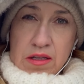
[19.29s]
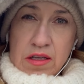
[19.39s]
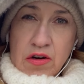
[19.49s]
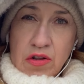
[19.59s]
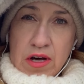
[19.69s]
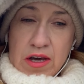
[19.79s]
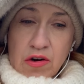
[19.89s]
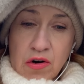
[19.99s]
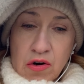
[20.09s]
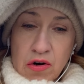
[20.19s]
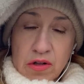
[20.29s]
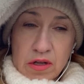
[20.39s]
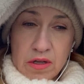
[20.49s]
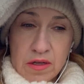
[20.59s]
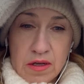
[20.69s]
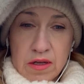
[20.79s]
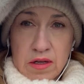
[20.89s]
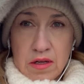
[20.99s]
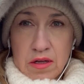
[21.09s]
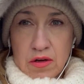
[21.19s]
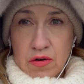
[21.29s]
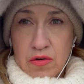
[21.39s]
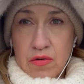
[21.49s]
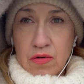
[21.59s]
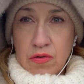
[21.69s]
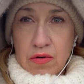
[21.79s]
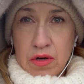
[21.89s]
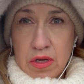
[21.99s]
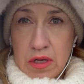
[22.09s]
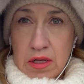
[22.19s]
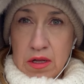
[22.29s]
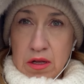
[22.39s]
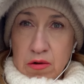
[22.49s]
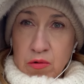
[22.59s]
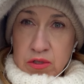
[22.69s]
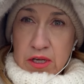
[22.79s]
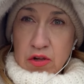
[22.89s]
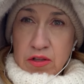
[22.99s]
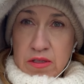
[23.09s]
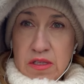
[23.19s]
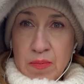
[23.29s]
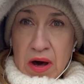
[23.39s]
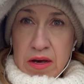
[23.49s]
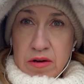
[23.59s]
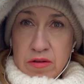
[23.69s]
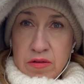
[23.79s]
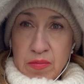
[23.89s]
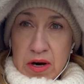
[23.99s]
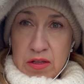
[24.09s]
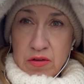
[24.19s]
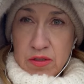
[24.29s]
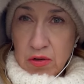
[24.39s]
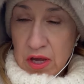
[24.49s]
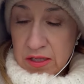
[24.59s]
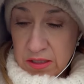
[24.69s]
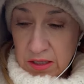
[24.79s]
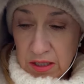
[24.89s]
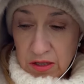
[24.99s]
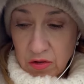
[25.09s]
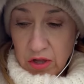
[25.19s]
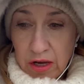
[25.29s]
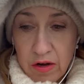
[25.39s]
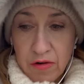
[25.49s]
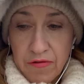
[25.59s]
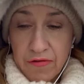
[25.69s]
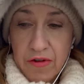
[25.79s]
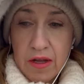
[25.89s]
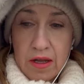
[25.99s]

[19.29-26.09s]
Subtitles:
Nikolai Gogol, who was actually inspired by Dostoevsky and Chekhov.